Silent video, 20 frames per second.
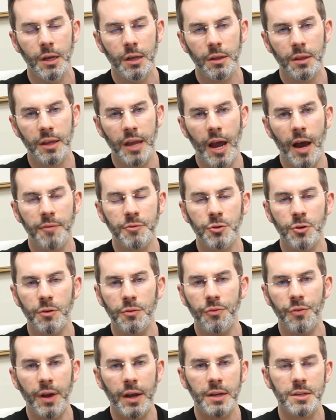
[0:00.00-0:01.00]
the after
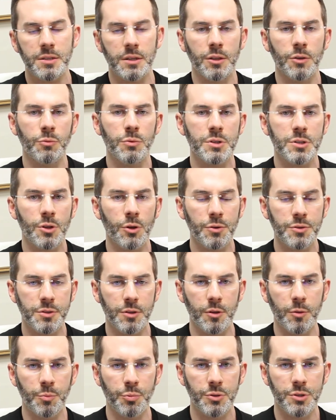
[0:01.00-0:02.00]
effects and the results of
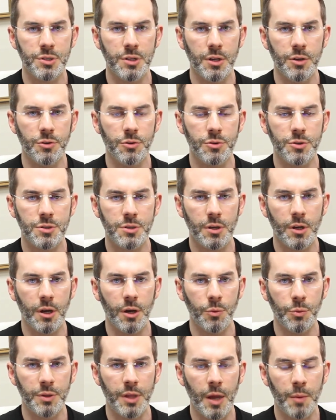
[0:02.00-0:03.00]
the procedures
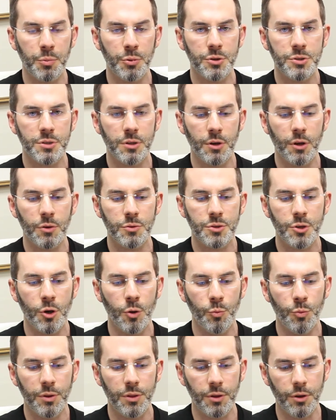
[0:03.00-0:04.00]
when that person goes
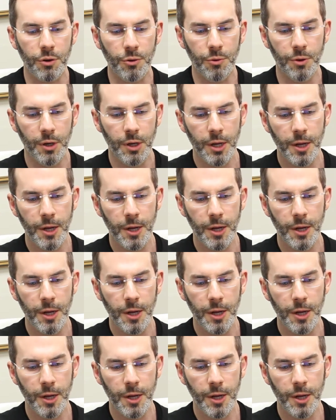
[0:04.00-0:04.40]
home with you.